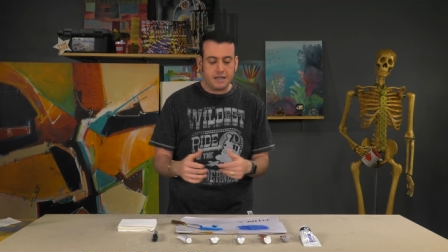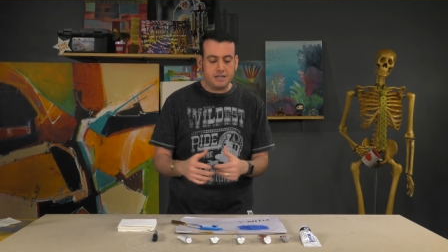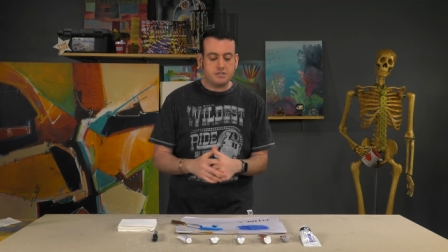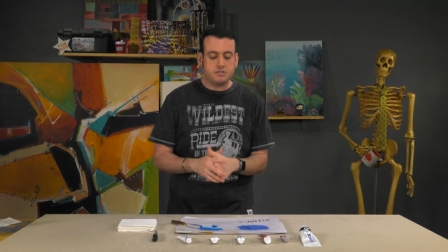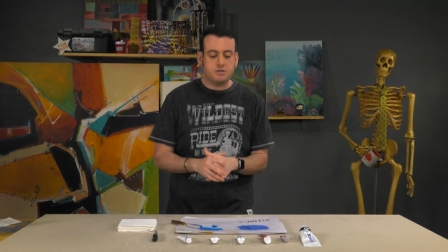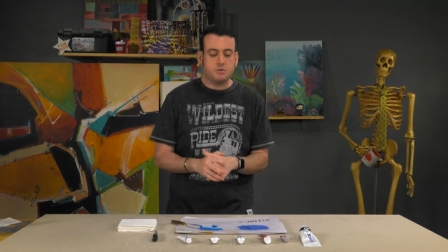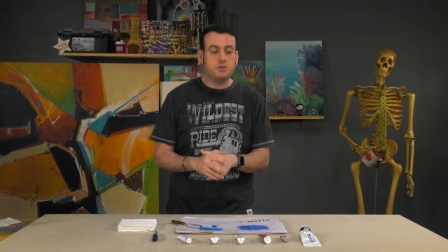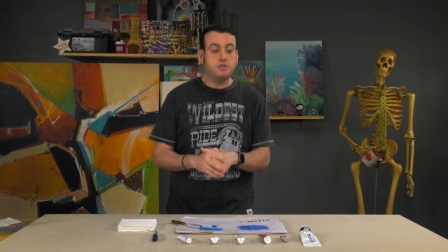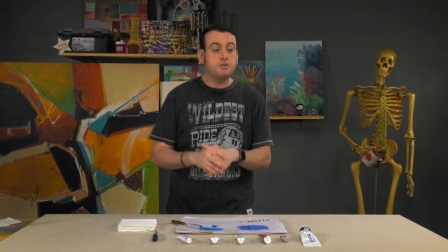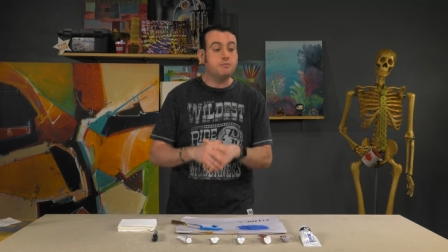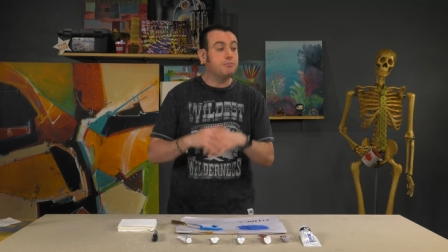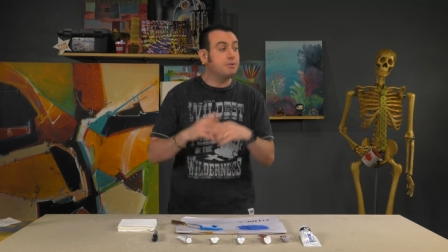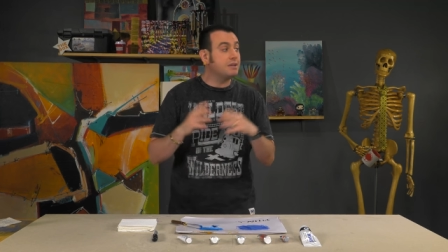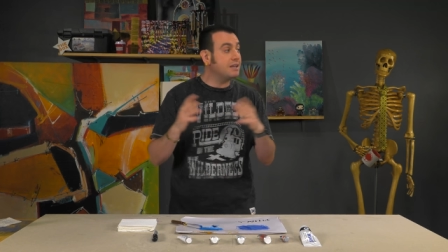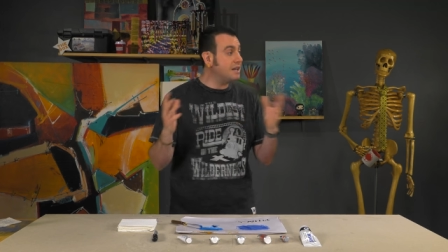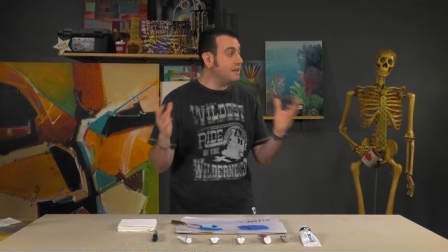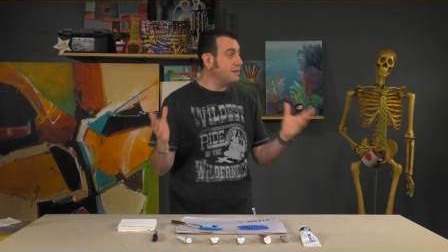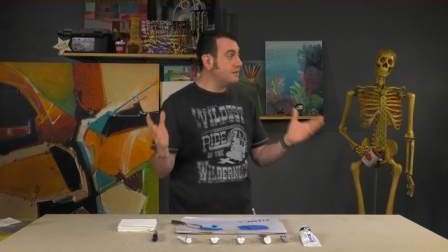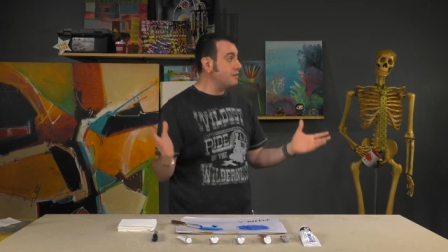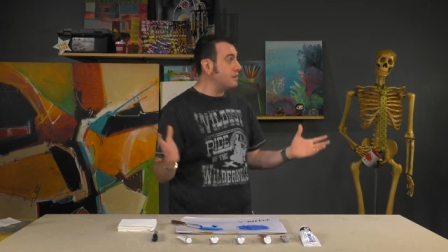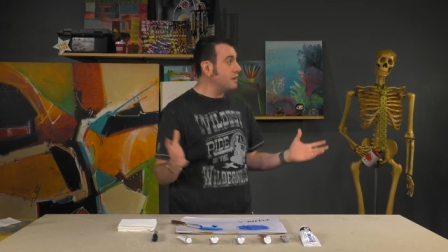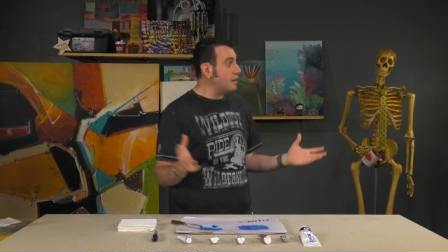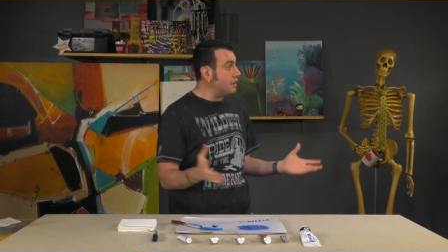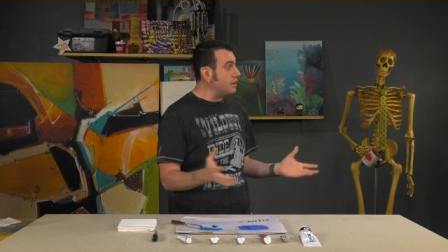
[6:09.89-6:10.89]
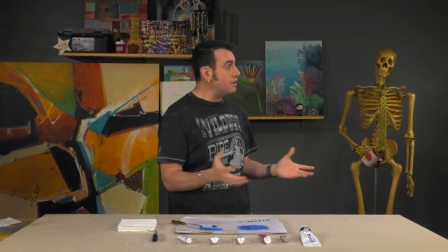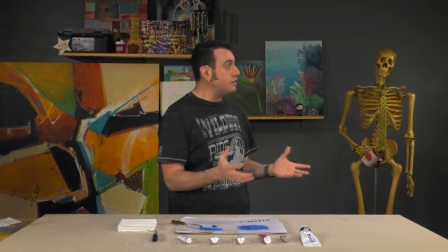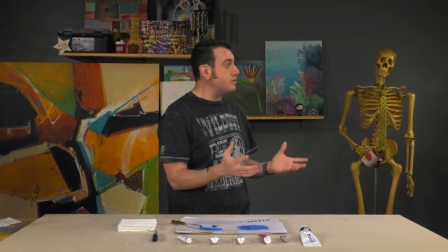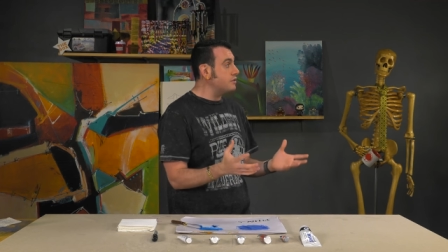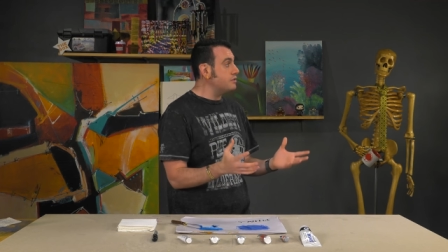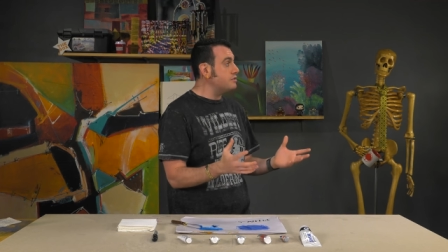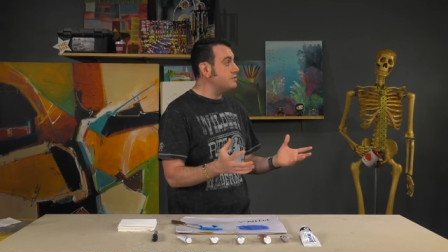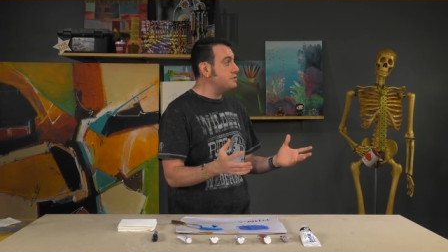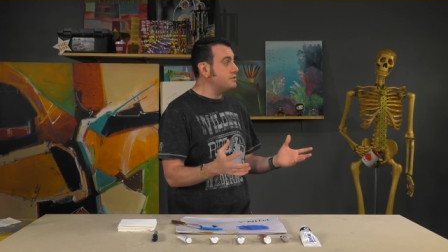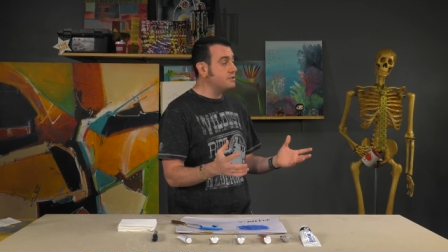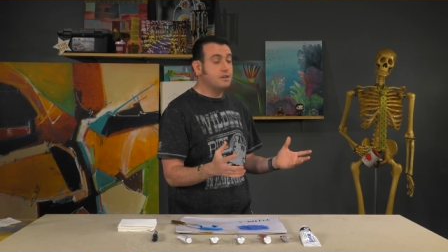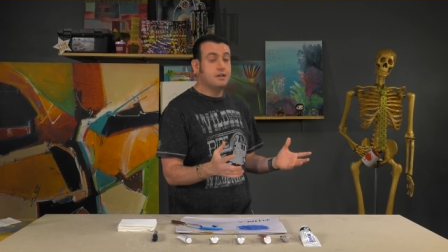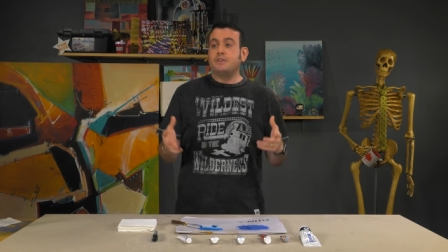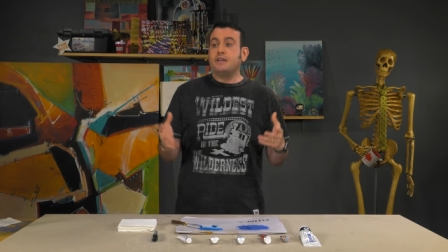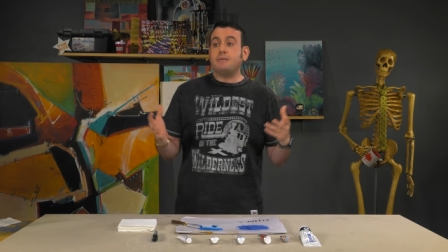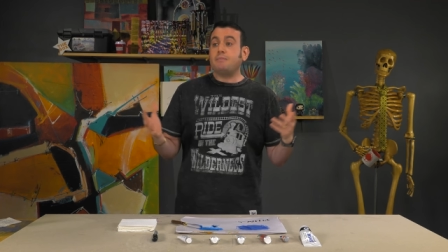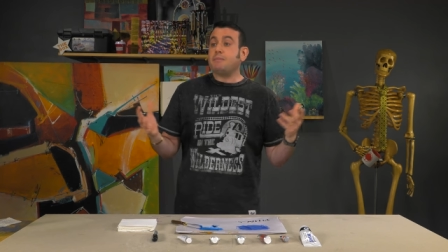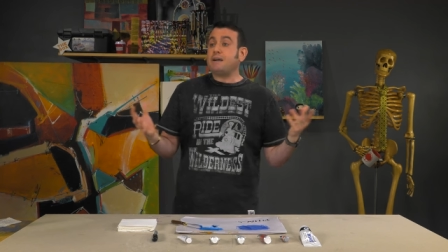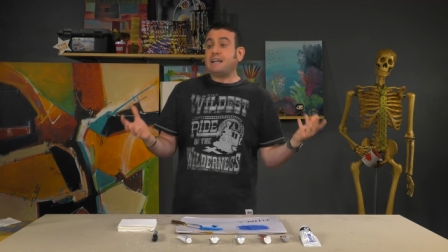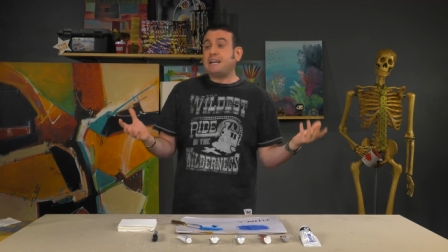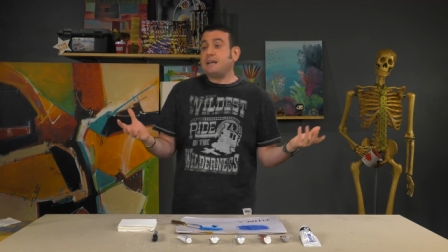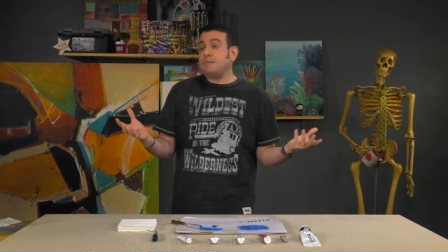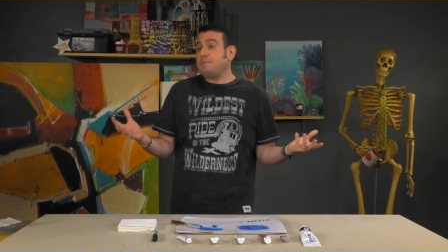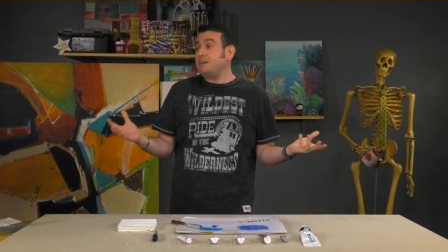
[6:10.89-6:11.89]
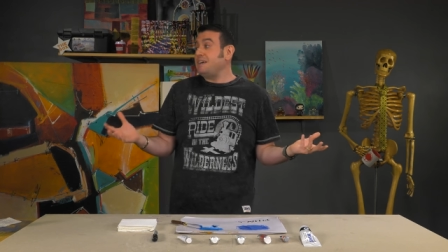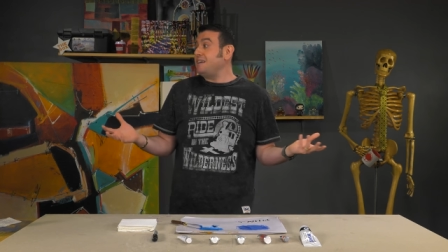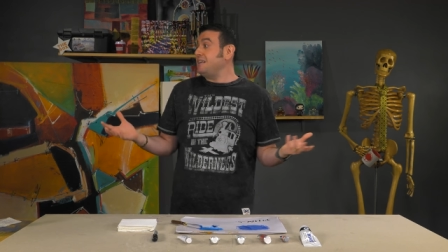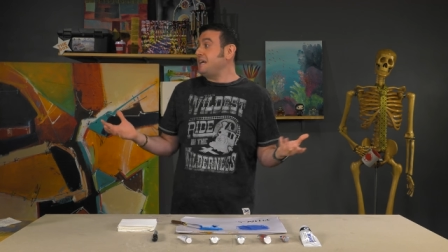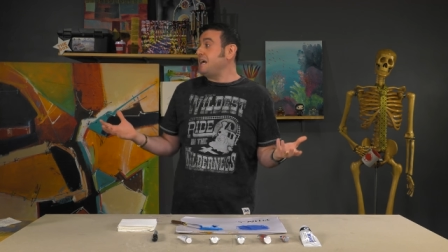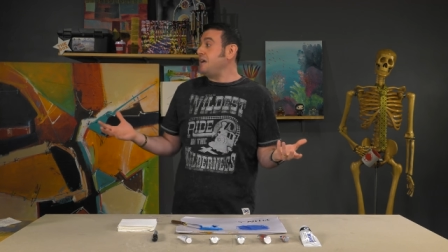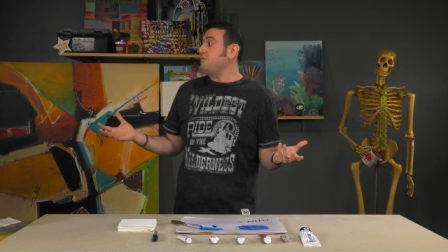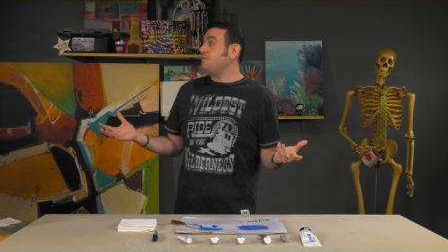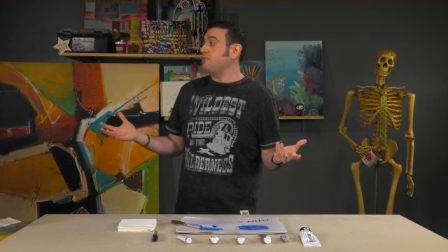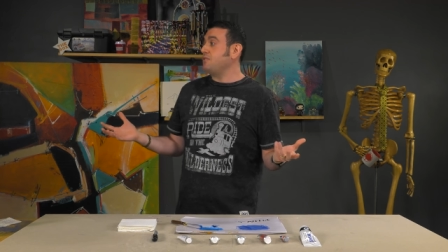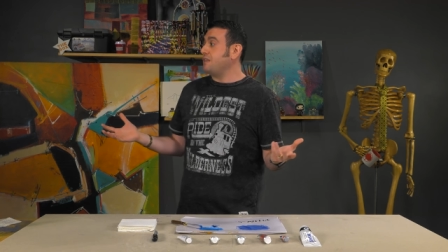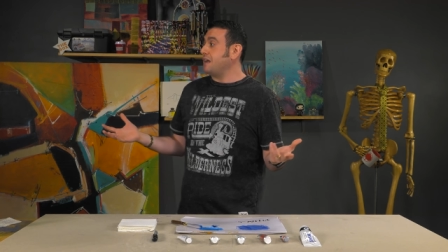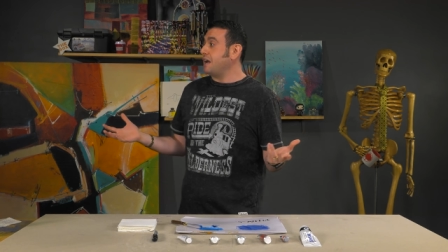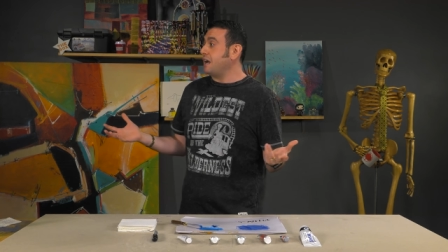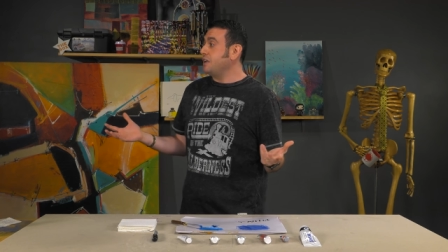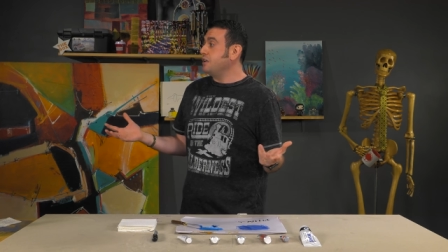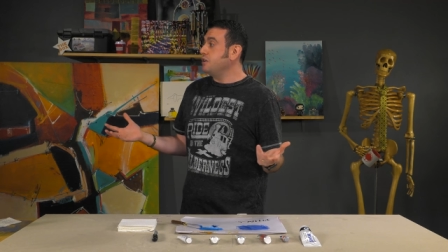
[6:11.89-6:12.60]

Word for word: So when you blend colors, there might not be a name for that.